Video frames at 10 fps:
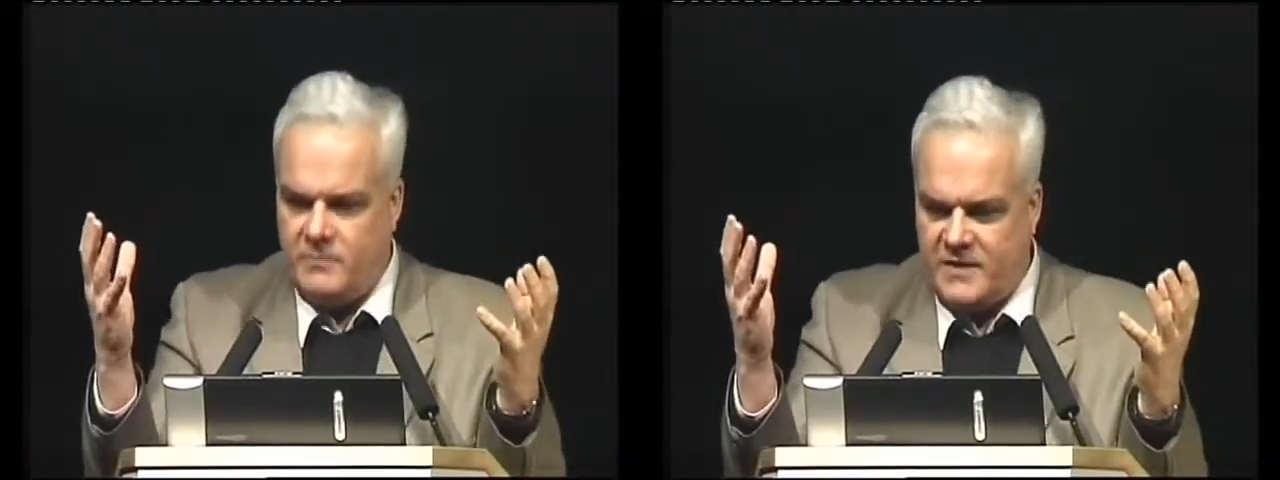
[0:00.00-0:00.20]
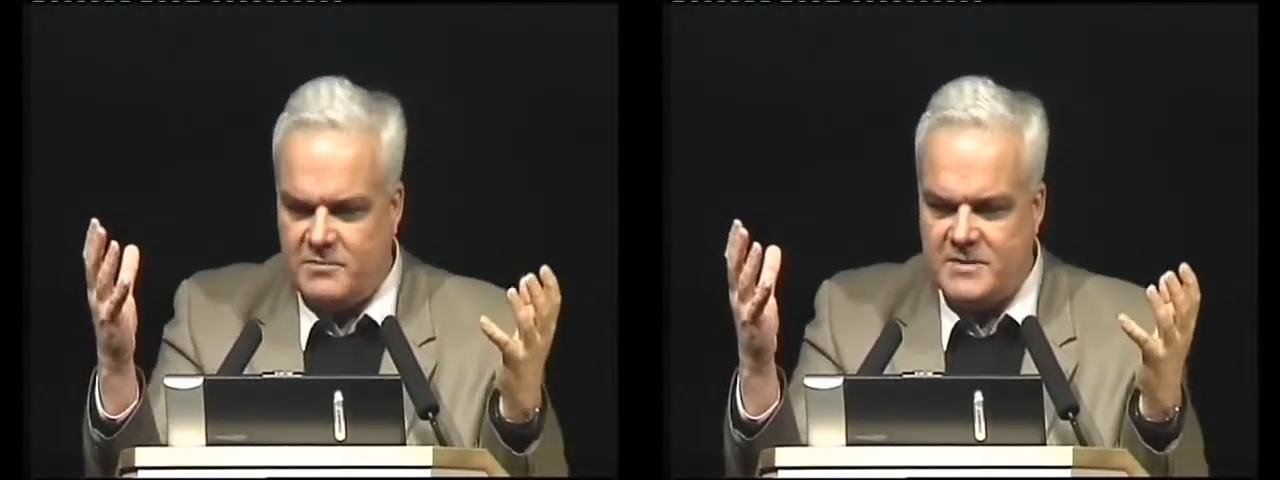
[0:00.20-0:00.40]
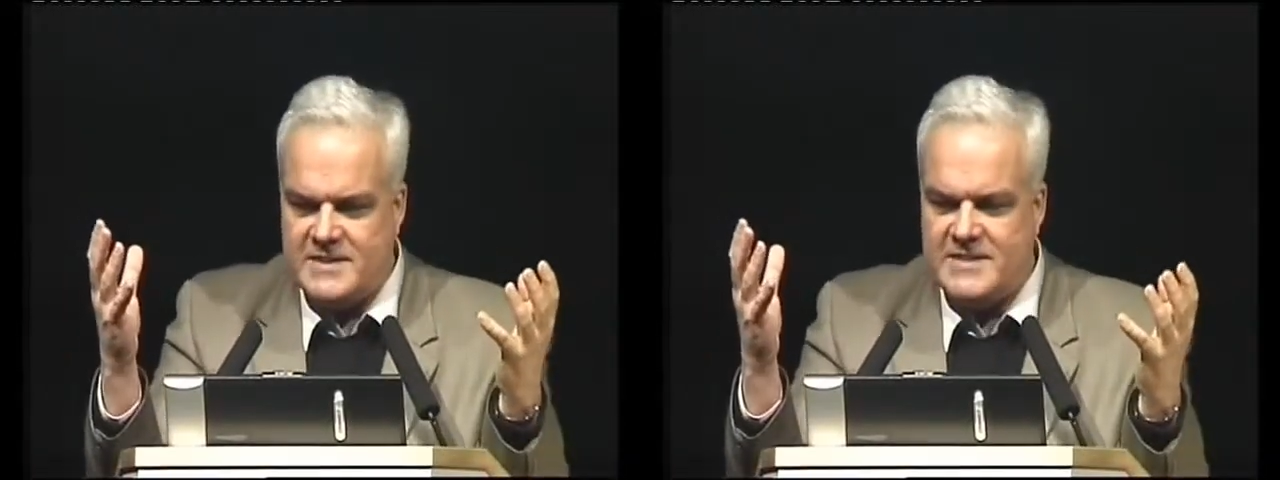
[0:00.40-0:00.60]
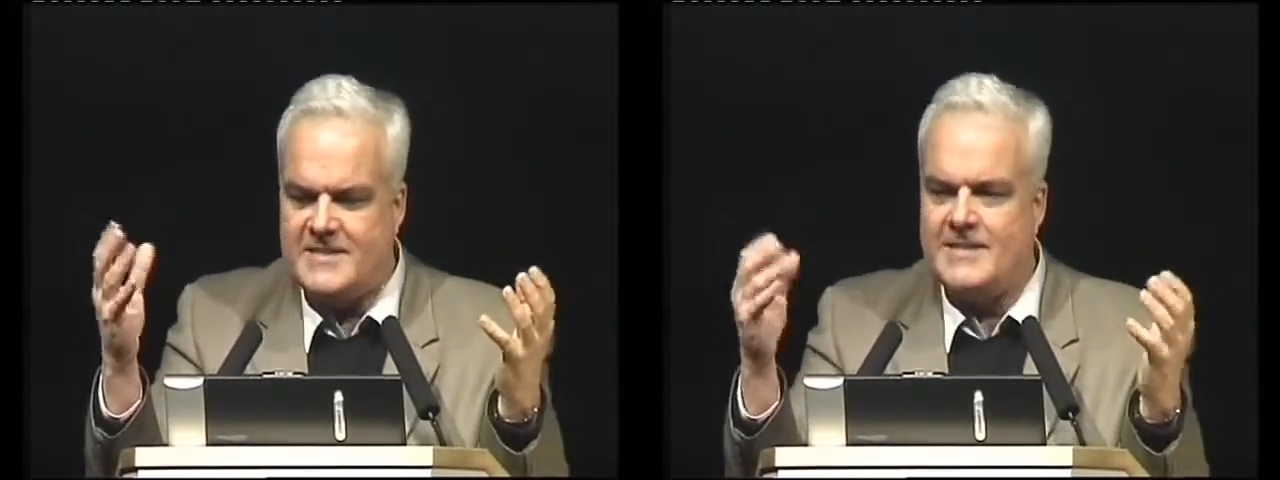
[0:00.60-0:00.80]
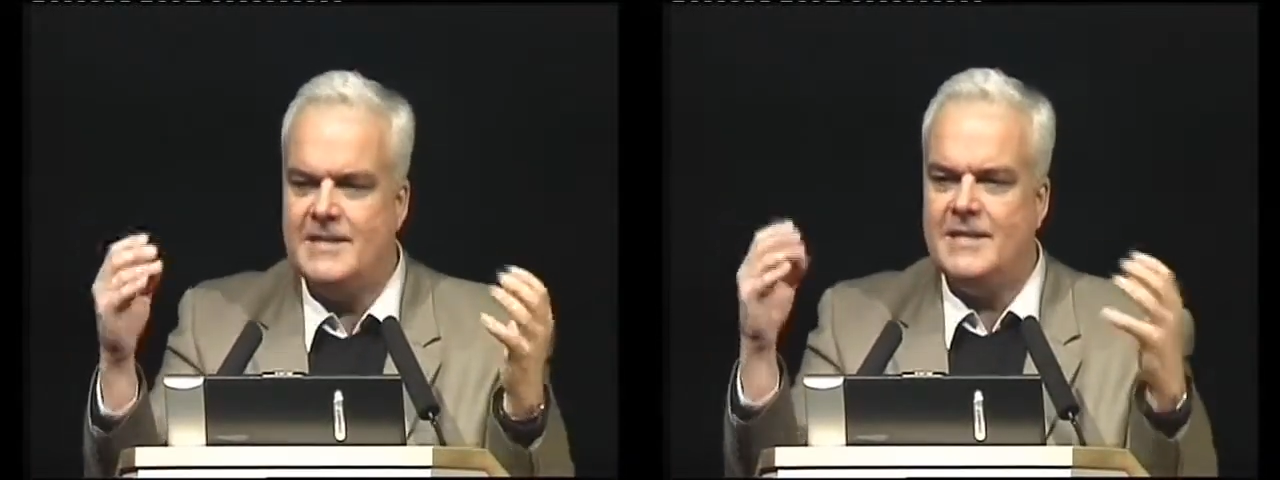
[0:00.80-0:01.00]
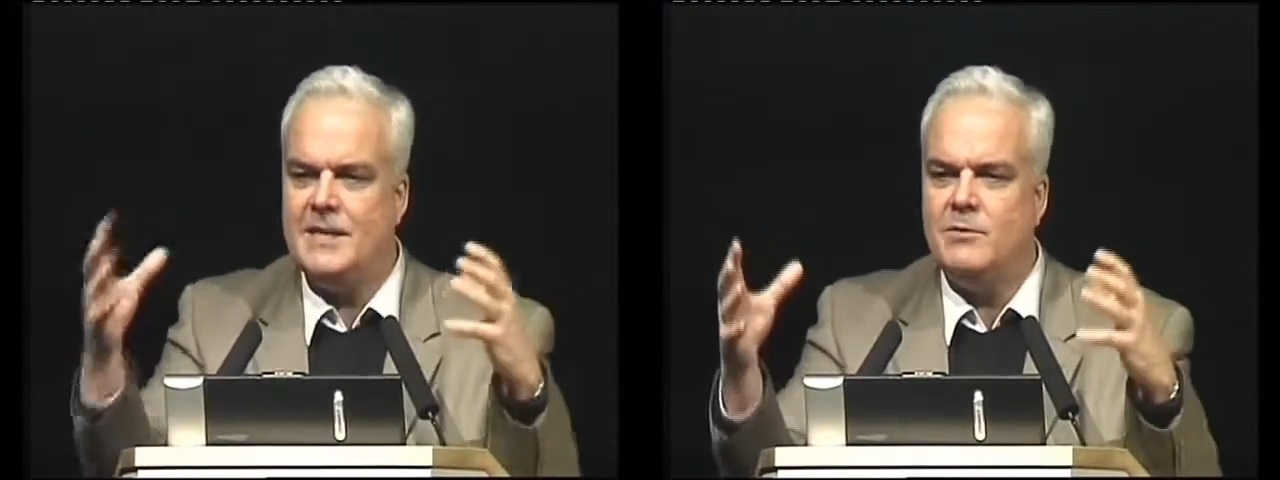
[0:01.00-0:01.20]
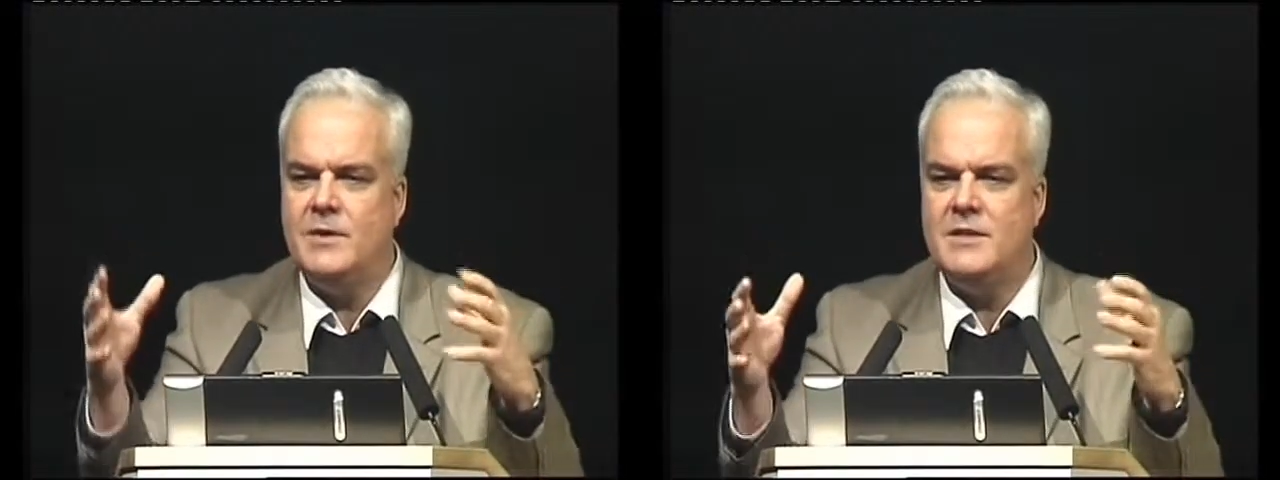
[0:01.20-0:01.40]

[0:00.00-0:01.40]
vitamin C, and the other one